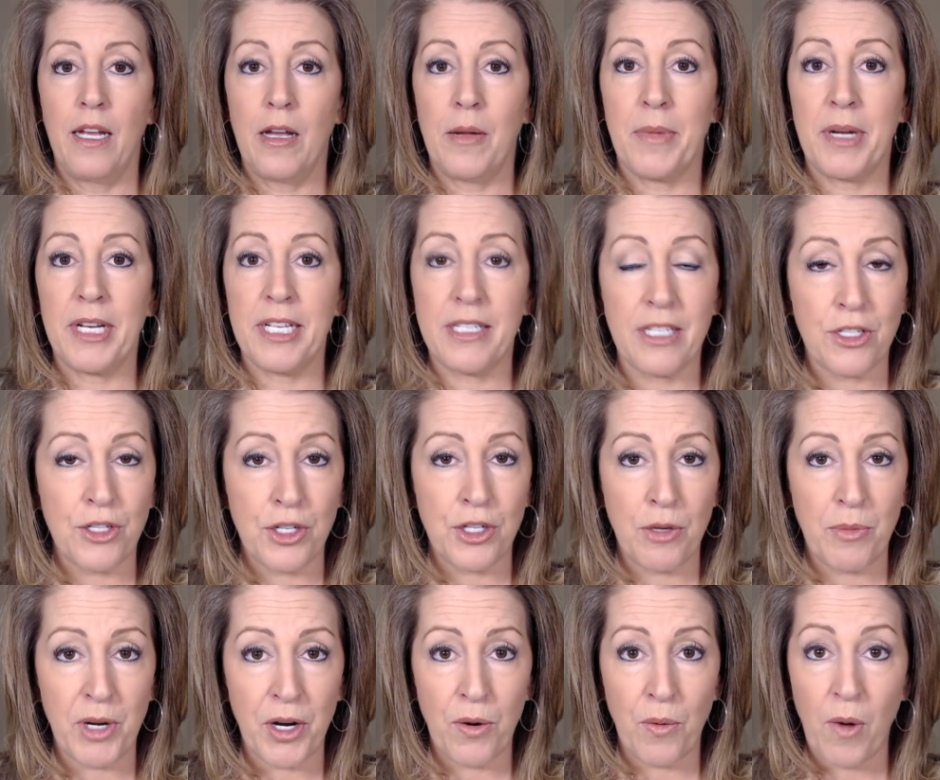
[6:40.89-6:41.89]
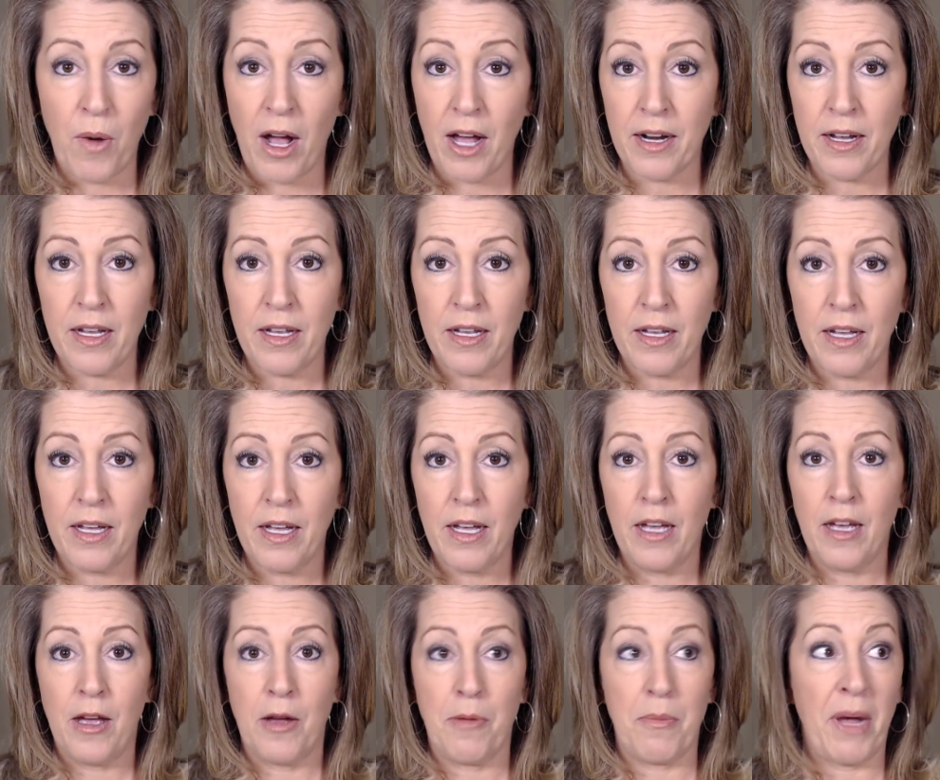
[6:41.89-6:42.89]
My addiction to marijuana,
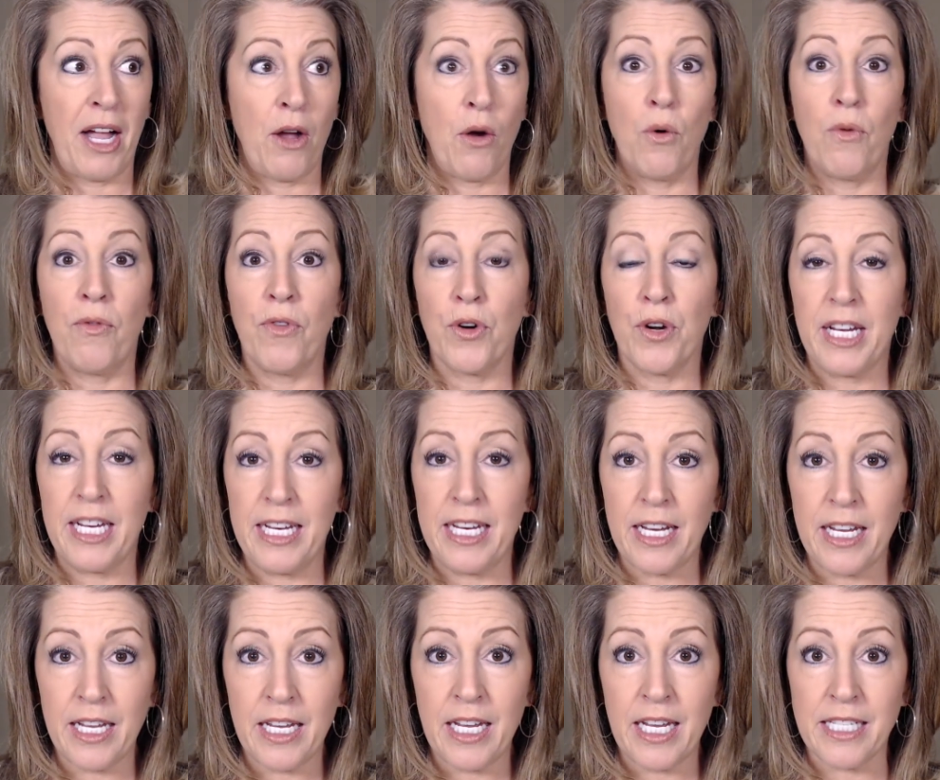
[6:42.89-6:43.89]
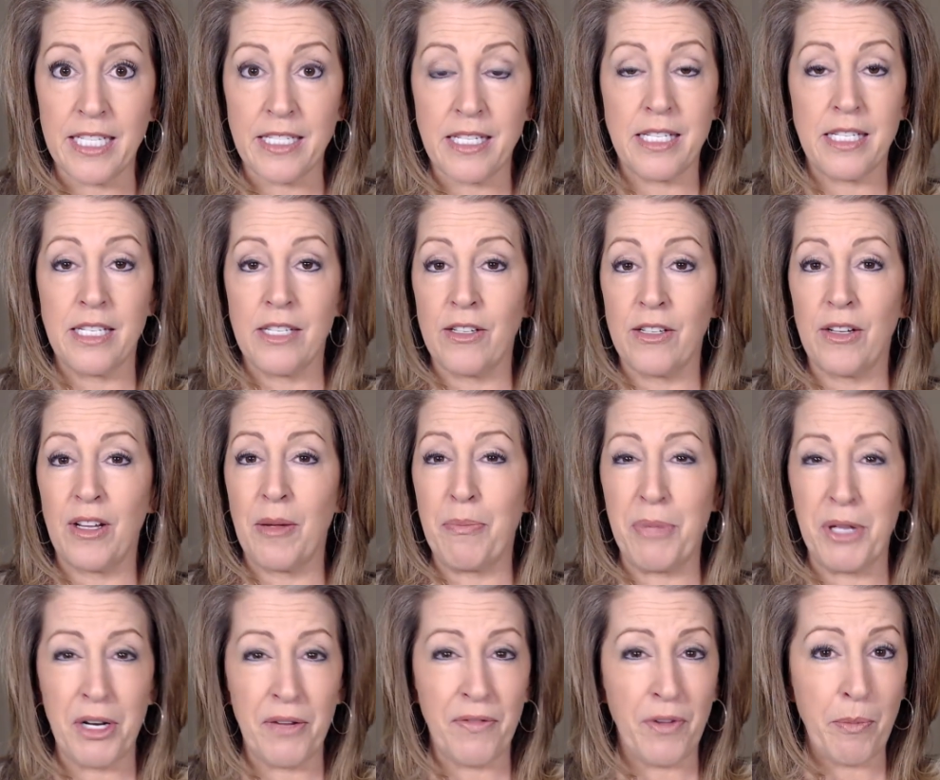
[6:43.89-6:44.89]
my overeating is still a
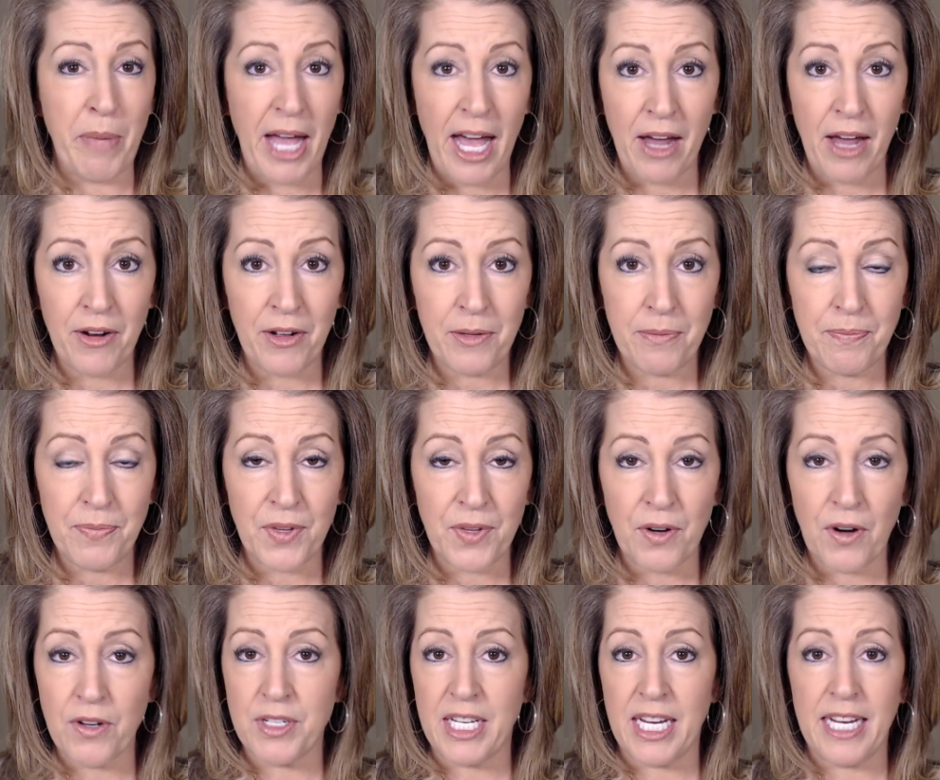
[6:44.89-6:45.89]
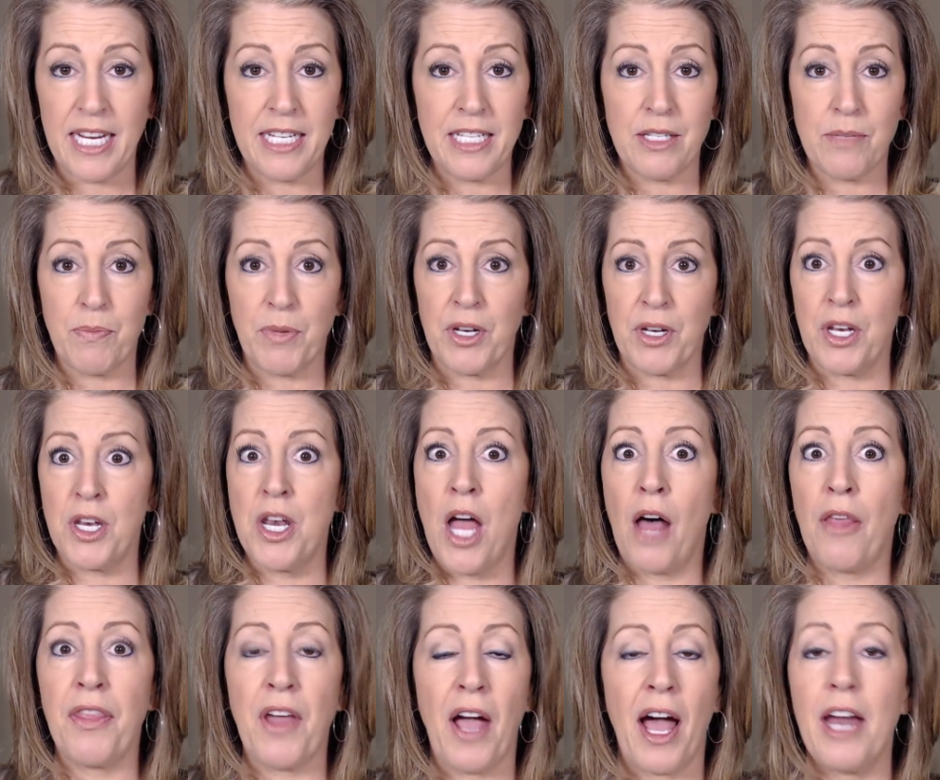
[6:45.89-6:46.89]
bit of a battle. There are days, but
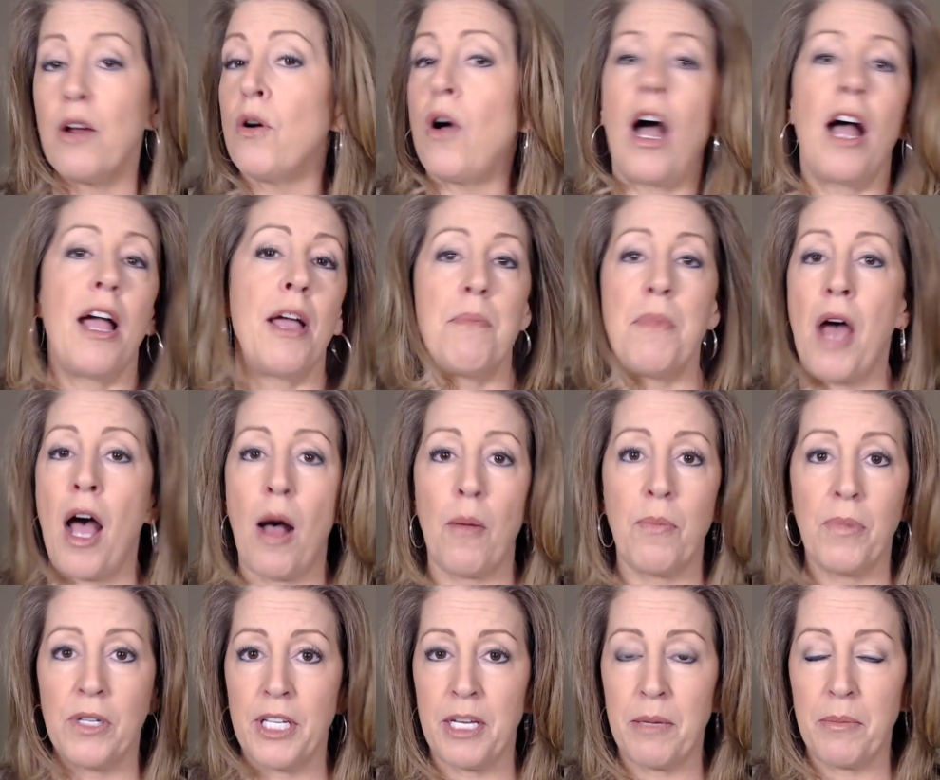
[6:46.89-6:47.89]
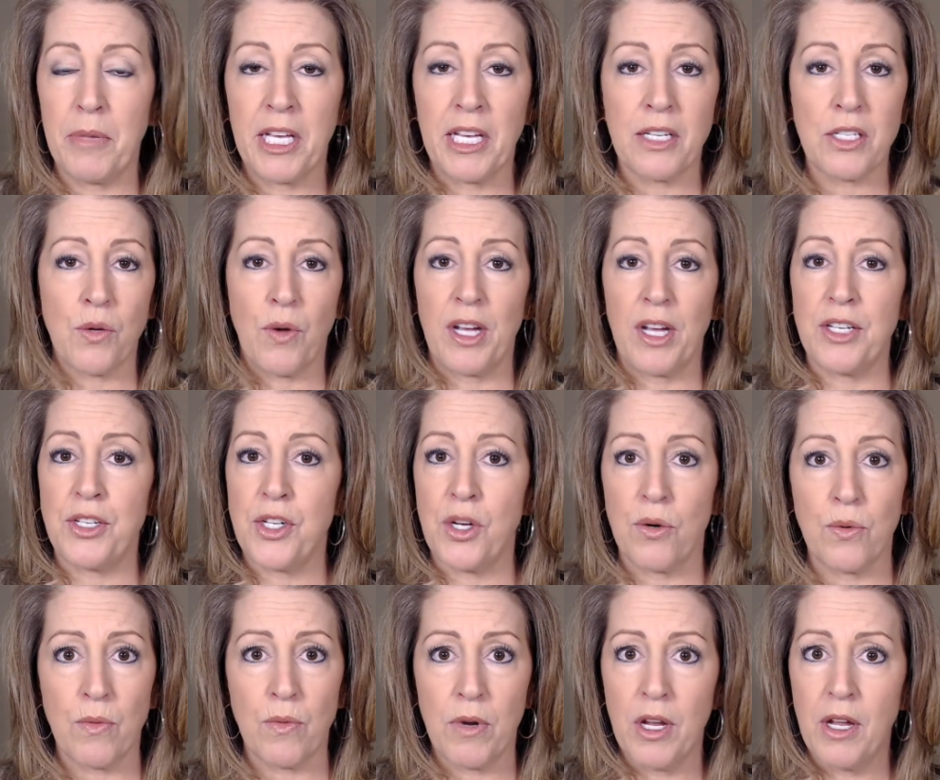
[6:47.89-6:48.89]
nothing, I am not bulimic, so I
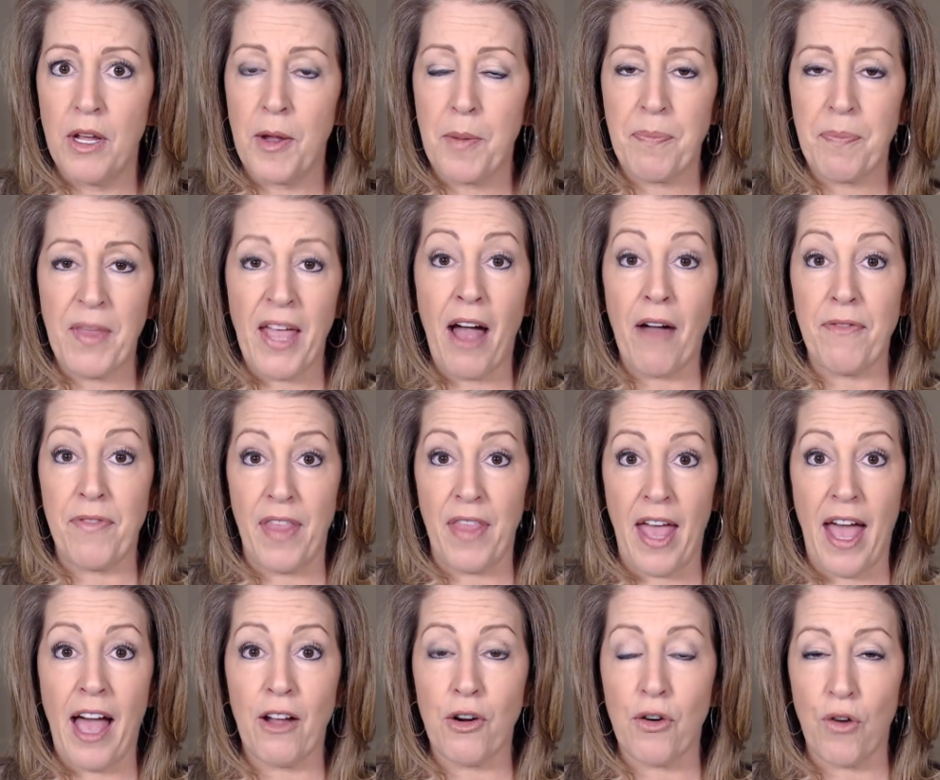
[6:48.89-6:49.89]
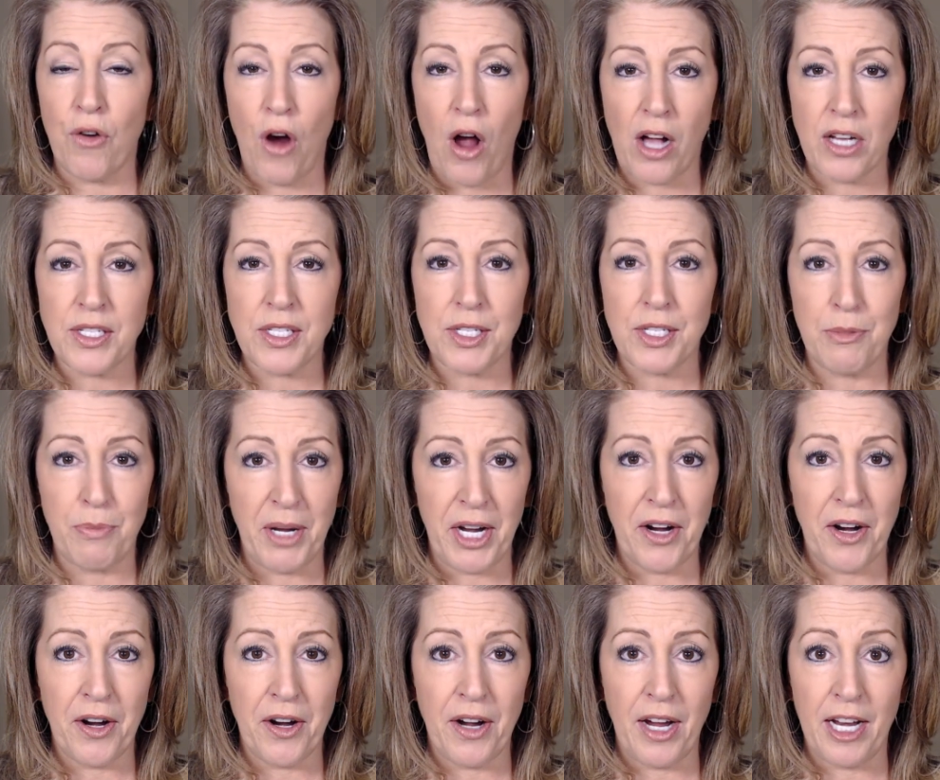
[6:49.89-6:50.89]
don't have that cross to
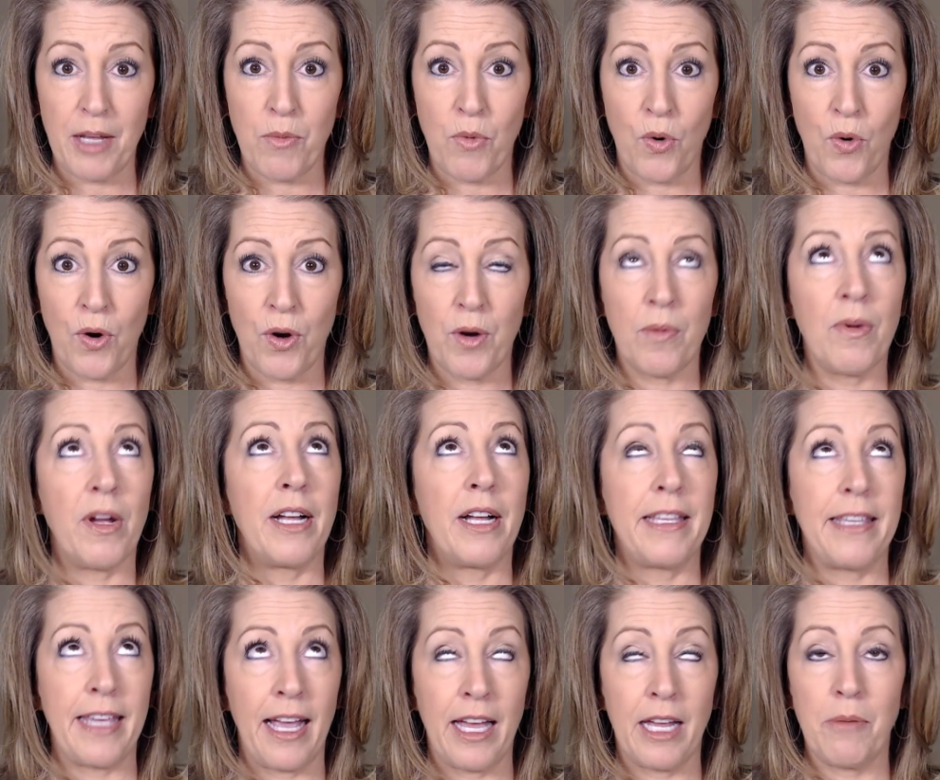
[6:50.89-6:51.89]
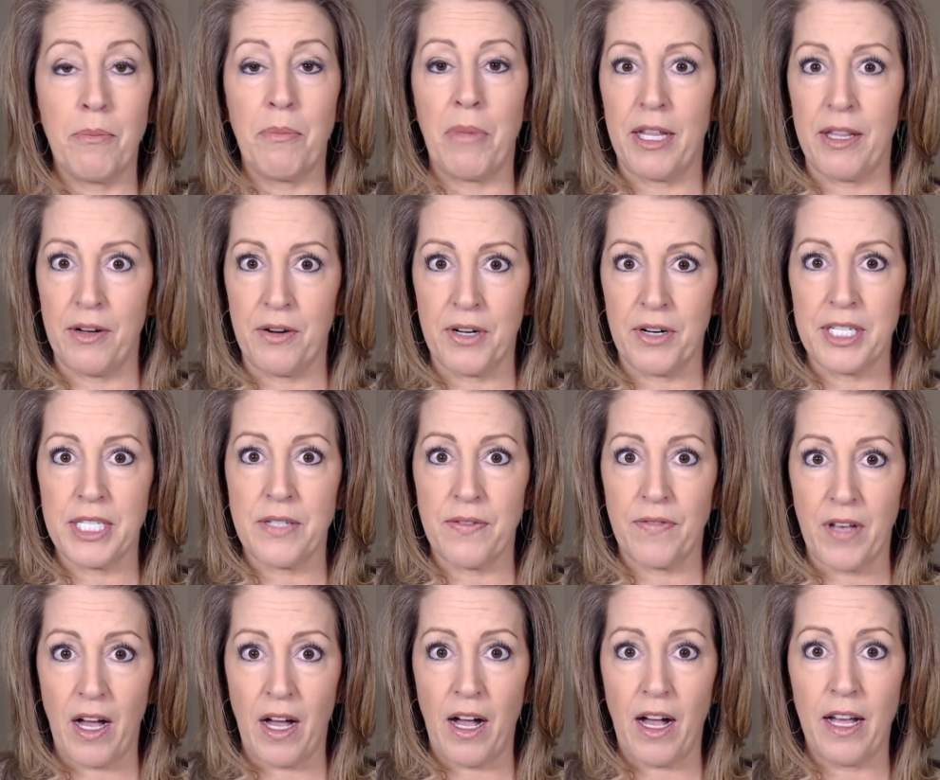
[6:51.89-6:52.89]
bear anymore, again, by the grace of
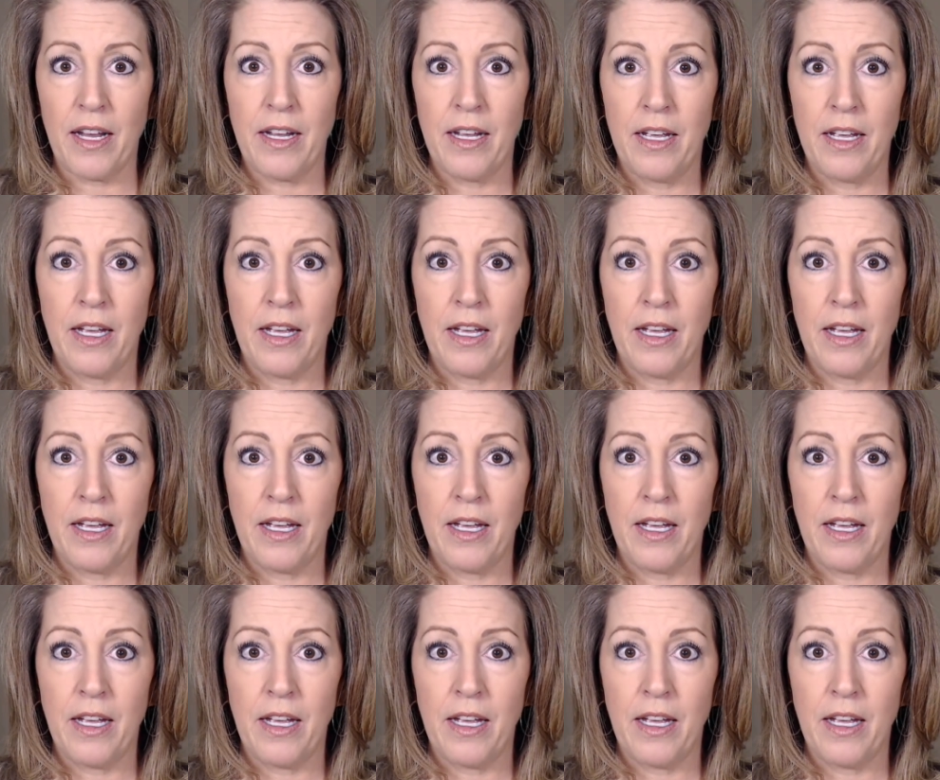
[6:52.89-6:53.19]
God.